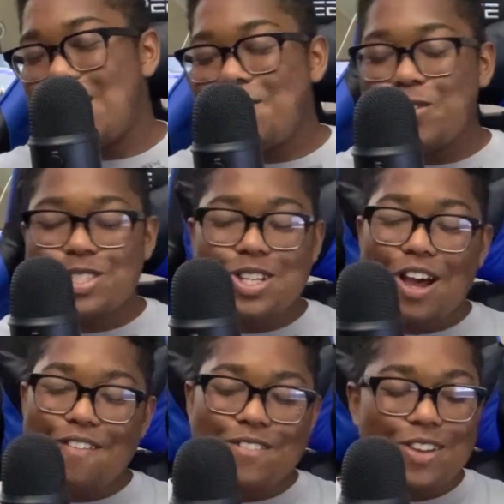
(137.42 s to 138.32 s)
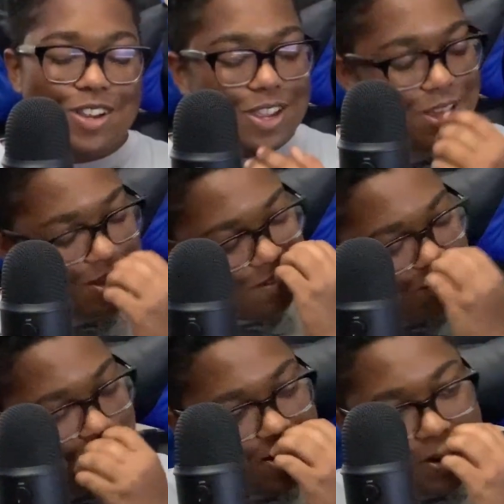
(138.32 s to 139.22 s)
them was not very,
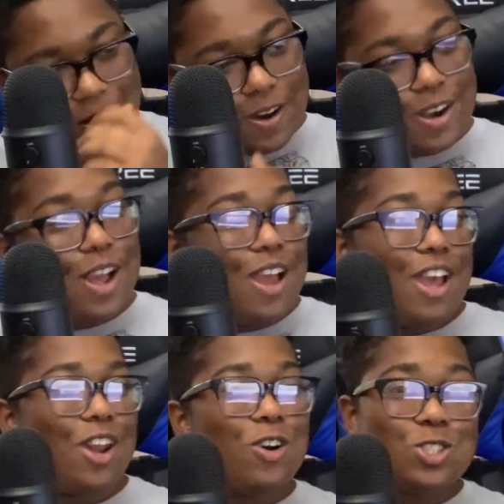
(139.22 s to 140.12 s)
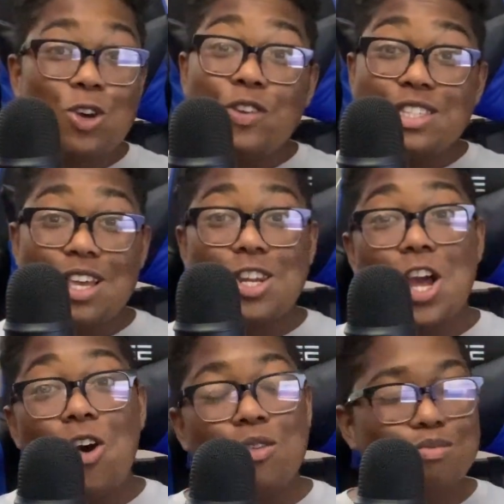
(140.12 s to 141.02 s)
very hard. And also, if he said
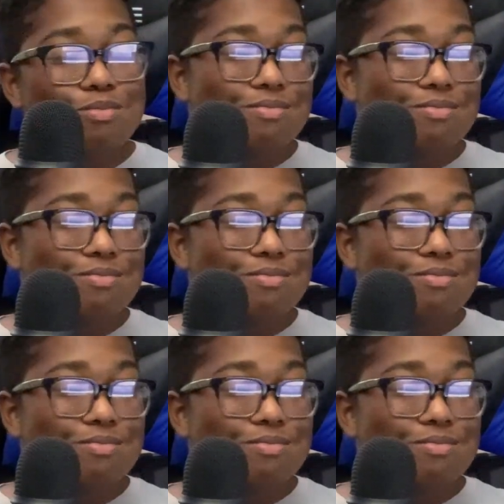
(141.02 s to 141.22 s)
no,